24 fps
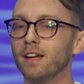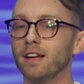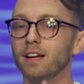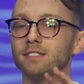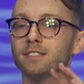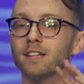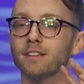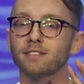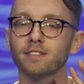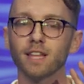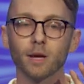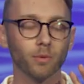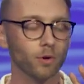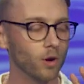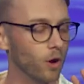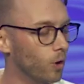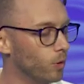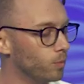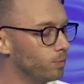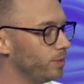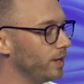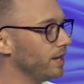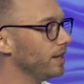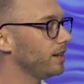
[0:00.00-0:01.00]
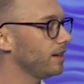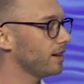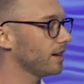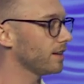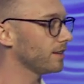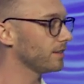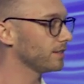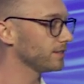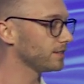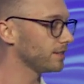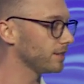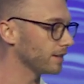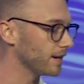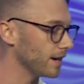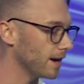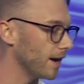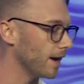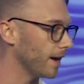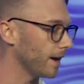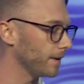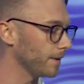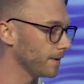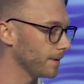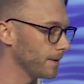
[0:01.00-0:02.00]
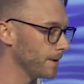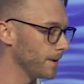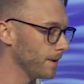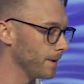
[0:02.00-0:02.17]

is that they were obedient to God.